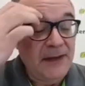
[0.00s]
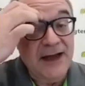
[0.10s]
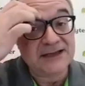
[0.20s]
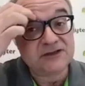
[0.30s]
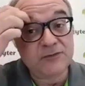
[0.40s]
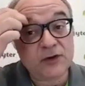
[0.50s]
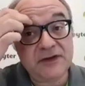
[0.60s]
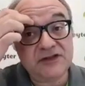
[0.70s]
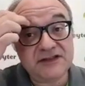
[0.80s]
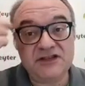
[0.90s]
As the
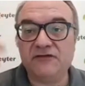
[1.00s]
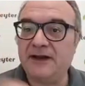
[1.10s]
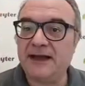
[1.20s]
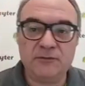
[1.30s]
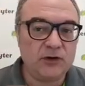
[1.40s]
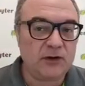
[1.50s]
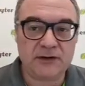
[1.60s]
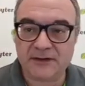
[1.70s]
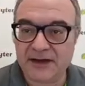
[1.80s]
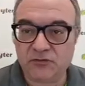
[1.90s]
properties are variable,
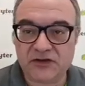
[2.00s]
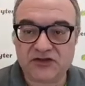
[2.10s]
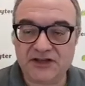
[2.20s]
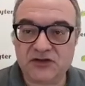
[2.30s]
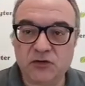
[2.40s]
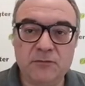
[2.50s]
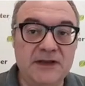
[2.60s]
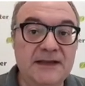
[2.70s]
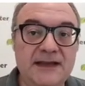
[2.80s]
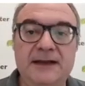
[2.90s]
they will change
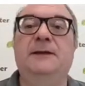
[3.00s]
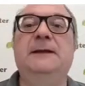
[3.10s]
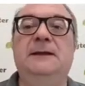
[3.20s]
completely,